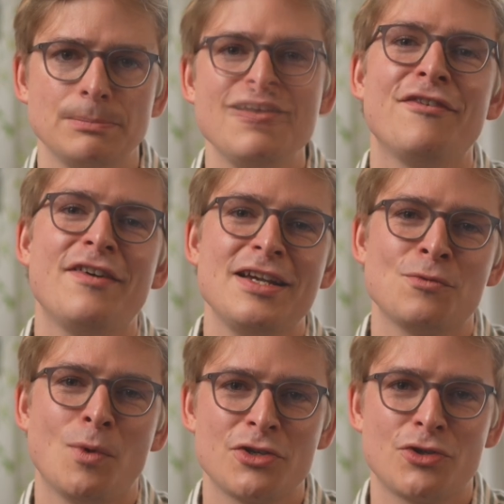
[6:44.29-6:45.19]
If phase
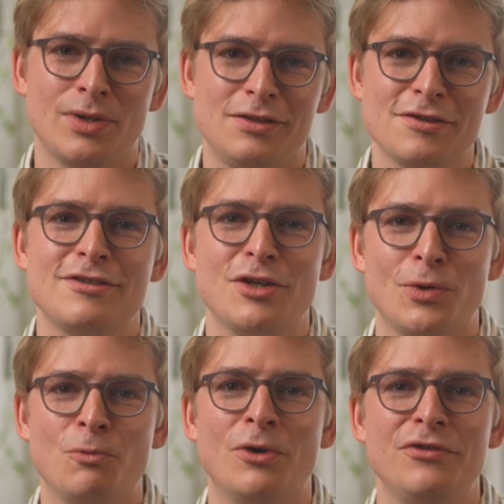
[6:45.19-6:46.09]
1 trials
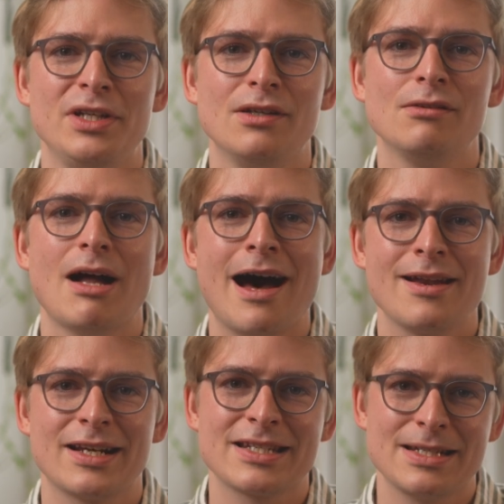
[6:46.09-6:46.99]
don't reveal
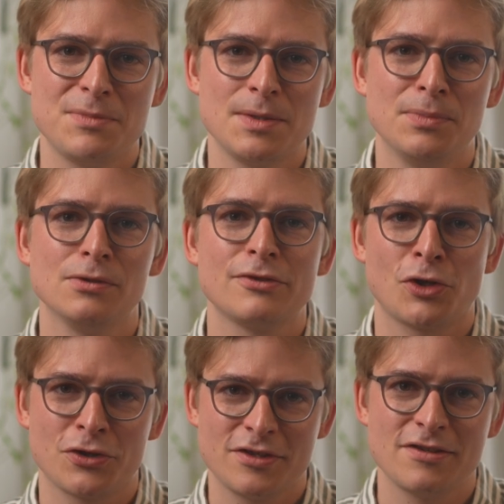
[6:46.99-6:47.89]
unacceptable
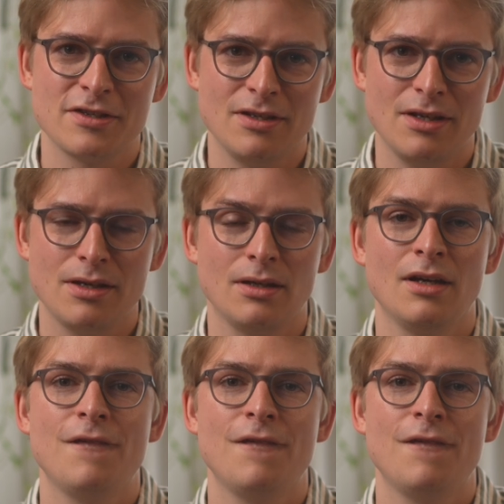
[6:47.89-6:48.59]
toxicity,